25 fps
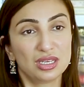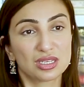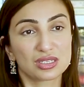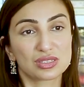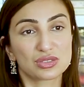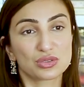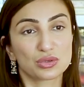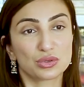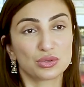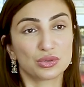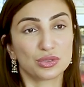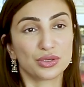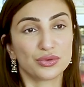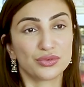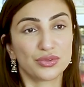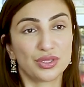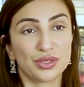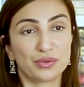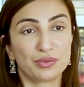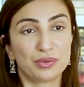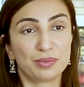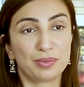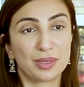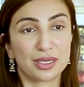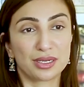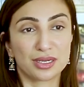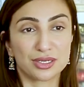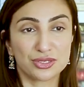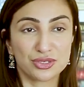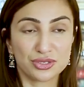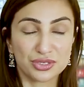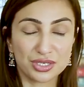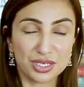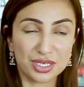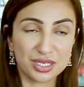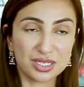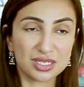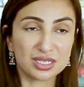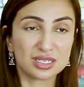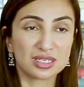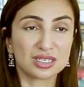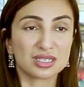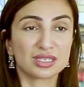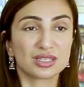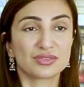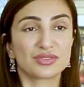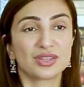So if they were better educated,